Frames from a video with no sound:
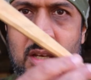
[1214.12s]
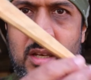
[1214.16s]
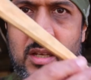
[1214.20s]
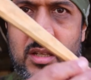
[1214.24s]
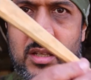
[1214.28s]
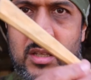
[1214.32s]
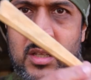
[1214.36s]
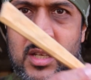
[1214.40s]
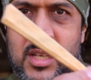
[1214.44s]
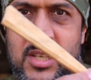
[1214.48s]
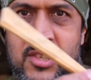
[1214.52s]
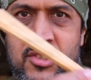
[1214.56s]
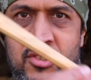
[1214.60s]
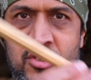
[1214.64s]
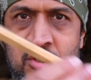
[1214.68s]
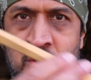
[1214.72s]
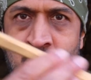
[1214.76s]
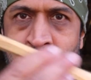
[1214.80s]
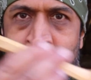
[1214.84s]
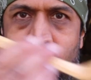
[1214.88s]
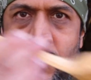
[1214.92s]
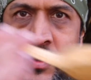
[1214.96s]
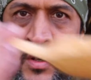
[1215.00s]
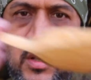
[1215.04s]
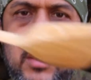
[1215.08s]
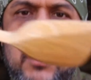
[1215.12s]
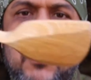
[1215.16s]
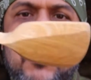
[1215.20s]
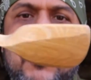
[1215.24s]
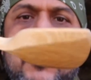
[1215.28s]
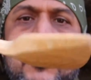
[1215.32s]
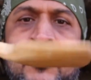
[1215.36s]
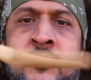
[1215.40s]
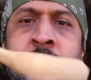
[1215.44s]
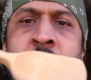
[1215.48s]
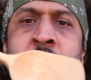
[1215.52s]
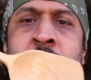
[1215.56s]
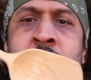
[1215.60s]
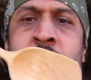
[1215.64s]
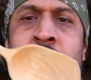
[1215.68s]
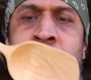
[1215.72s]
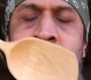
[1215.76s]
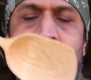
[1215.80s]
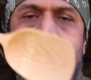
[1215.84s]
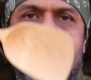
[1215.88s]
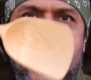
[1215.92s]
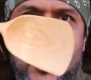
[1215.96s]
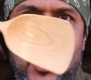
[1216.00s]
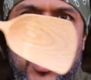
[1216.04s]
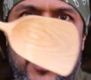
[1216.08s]
Lee Stoffer.
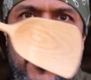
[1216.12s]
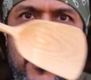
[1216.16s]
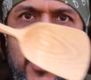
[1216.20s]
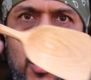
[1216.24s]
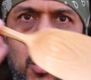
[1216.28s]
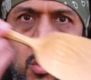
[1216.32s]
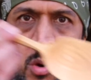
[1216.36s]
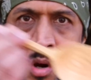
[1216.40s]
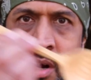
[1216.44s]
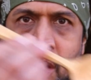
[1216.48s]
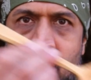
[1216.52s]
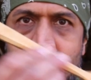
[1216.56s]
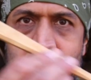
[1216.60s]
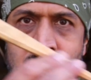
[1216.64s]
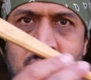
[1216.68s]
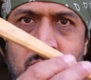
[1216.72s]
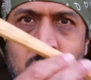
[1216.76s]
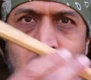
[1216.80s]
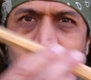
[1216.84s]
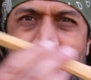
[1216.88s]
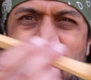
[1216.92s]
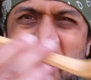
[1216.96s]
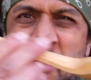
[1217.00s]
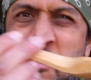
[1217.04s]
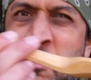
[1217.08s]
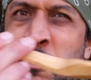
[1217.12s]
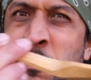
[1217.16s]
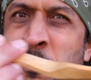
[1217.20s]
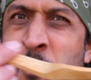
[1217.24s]
Beautiful work as always,